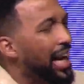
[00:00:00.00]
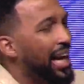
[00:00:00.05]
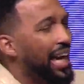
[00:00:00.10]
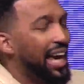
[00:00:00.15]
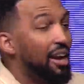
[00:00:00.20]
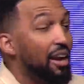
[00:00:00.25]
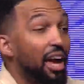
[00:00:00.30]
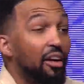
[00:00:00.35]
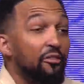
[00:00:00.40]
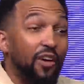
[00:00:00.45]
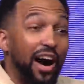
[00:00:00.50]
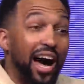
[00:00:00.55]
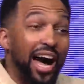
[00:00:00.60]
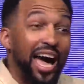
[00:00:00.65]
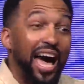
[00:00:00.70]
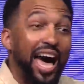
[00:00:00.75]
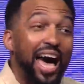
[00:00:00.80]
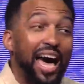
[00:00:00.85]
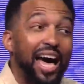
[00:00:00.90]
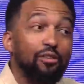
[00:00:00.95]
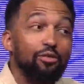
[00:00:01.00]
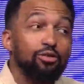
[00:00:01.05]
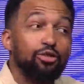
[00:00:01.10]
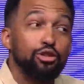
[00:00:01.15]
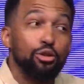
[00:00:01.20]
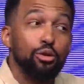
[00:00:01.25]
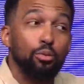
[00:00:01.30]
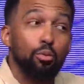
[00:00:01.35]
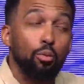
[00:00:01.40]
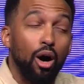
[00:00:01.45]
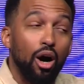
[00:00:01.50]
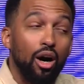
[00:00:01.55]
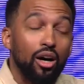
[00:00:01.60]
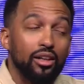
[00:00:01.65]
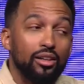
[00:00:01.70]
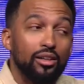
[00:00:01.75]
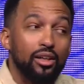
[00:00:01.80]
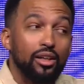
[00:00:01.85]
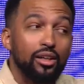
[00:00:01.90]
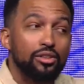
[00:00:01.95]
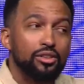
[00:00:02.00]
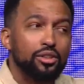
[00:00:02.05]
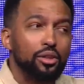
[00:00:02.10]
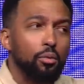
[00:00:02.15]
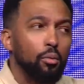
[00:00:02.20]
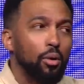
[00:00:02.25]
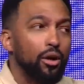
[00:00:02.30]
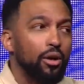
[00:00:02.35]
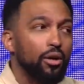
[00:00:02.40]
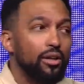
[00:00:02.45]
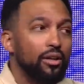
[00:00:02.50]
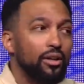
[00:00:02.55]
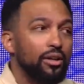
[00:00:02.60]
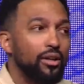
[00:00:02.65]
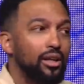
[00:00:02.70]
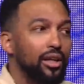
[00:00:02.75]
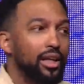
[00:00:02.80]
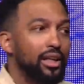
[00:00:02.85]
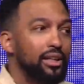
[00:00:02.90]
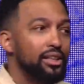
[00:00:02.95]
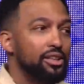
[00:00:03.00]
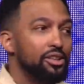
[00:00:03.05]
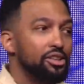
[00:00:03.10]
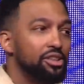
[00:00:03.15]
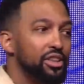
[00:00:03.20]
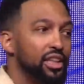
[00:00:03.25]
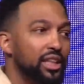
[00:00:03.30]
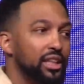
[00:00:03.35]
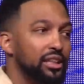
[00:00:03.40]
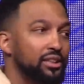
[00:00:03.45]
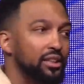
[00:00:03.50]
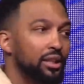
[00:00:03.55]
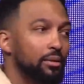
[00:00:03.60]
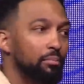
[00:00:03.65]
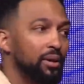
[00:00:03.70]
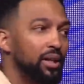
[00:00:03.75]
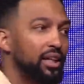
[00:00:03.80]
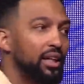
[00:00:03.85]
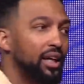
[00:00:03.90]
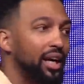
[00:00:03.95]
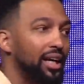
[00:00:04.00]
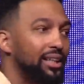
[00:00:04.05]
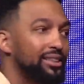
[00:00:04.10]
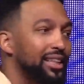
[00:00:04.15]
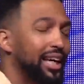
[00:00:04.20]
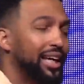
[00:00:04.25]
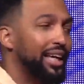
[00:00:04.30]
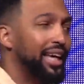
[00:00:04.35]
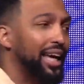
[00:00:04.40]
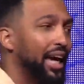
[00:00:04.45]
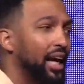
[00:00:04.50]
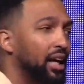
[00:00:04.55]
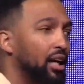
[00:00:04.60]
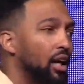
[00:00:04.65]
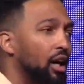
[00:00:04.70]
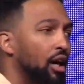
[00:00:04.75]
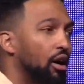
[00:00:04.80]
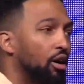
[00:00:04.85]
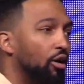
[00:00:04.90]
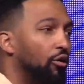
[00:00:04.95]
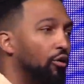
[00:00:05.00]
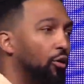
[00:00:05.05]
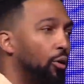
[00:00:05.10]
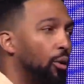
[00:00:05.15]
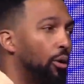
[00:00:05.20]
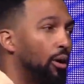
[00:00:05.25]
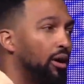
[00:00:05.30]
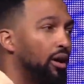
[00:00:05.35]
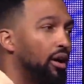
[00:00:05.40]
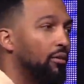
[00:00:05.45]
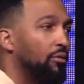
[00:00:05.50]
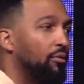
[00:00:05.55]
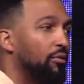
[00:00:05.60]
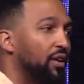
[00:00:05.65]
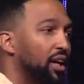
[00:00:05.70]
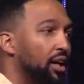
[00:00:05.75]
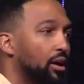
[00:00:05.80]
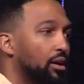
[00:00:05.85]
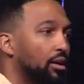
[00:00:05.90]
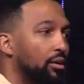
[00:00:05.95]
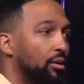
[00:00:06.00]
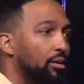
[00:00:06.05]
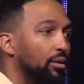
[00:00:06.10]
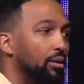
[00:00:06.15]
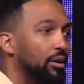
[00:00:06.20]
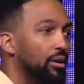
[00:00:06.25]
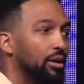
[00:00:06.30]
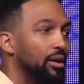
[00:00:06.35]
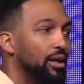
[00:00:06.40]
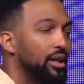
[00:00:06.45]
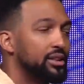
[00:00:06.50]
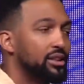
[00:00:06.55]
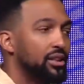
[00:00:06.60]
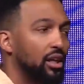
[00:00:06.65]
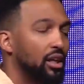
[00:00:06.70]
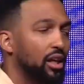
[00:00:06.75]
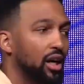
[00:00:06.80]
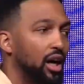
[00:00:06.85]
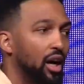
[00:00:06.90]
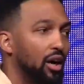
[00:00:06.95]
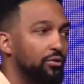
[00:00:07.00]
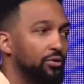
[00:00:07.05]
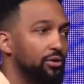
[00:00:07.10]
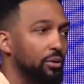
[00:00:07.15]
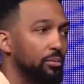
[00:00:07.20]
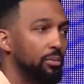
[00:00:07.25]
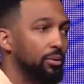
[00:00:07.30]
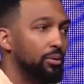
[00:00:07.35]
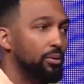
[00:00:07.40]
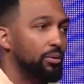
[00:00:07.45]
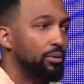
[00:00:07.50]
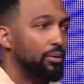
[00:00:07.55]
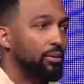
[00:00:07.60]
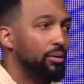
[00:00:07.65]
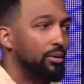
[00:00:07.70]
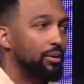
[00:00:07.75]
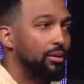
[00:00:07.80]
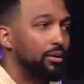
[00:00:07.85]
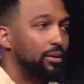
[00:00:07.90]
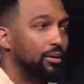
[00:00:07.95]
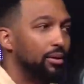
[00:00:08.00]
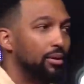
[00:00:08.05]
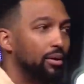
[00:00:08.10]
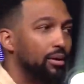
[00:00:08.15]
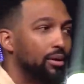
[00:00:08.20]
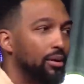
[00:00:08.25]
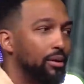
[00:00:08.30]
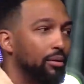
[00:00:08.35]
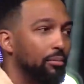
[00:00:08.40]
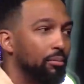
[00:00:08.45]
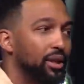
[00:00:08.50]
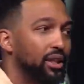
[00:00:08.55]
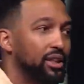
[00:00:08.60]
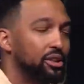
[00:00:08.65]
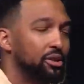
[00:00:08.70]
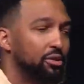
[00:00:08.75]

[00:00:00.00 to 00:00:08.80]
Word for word: If I have to walk to work in the season because I can't afford a vehicle, it's uncomfortable, but he's